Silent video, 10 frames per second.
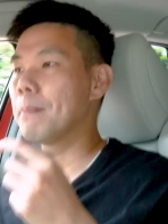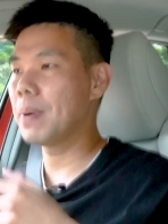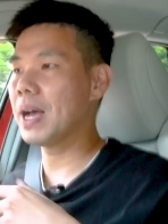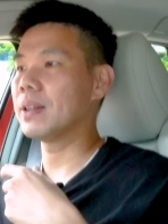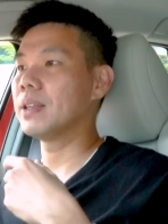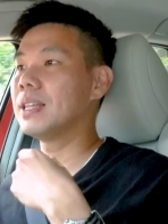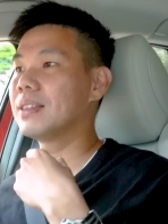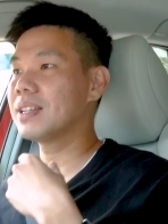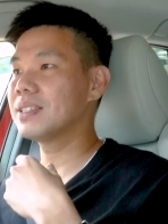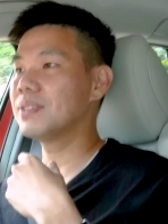But
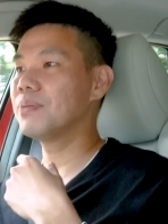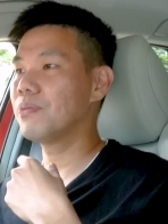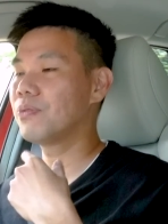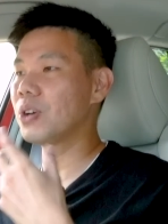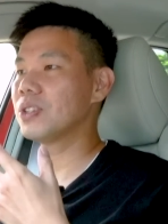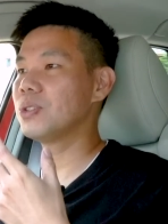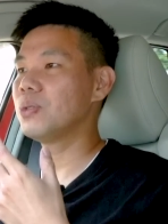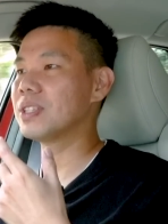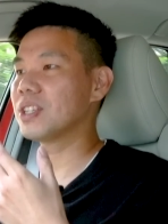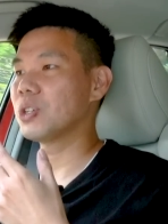it doesn't force you
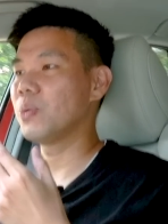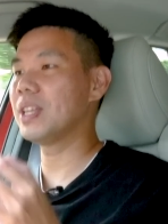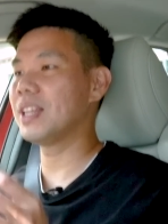in such a way